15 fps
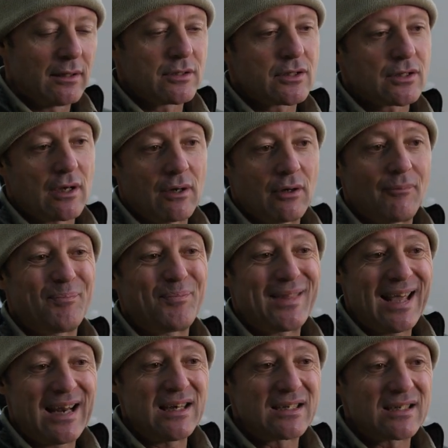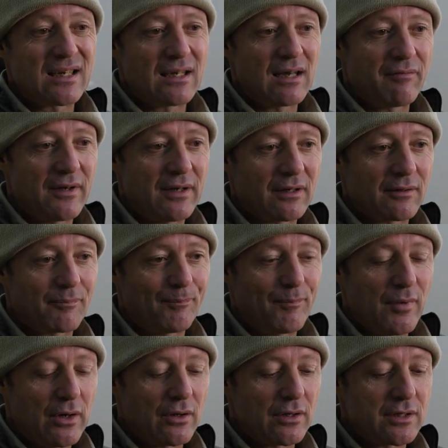So that is significant
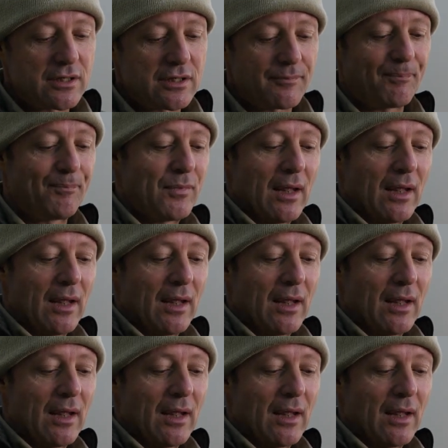because